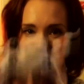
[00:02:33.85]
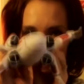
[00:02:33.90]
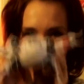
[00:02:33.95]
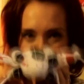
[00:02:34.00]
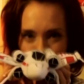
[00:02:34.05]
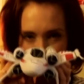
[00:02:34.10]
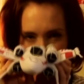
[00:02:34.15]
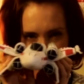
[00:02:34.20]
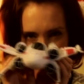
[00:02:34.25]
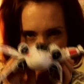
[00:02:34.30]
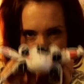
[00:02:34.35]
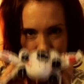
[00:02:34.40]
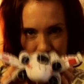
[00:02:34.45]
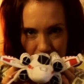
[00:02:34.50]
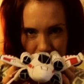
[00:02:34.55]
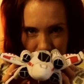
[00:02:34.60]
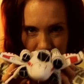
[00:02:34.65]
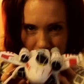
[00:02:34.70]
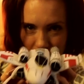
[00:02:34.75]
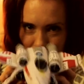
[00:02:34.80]
So
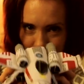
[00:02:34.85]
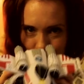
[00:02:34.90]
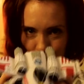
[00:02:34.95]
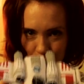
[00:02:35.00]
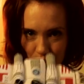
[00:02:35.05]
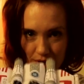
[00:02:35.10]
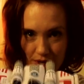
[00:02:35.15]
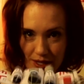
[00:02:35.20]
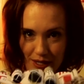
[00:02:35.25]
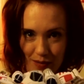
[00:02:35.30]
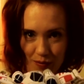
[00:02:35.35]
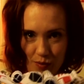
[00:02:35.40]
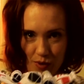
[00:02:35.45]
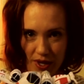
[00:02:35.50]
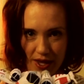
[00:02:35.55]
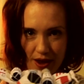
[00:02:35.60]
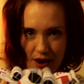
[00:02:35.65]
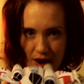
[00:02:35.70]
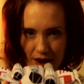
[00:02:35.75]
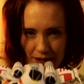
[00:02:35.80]
stay tuned because some
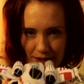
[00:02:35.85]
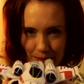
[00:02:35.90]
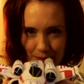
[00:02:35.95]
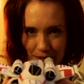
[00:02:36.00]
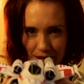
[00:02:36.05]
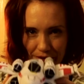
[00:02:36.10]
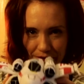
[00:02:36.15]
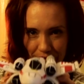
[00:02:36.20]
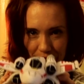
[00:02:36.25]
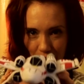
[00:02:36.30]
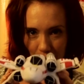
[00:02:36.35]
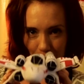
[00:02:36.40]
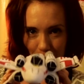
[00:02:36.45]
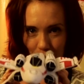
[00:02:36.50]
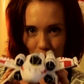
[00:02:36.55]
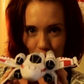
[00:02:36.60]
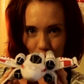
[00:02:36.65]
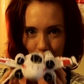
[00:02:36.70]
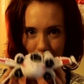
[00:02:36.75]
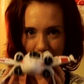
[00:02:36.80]
really awesome stuff is
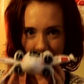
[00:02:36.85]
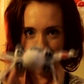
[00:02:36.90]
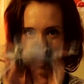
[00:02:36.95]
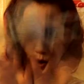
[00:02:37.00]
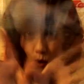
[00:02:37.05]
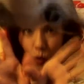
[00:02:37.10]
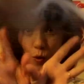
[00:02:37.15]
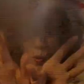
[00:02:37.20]
coming your way.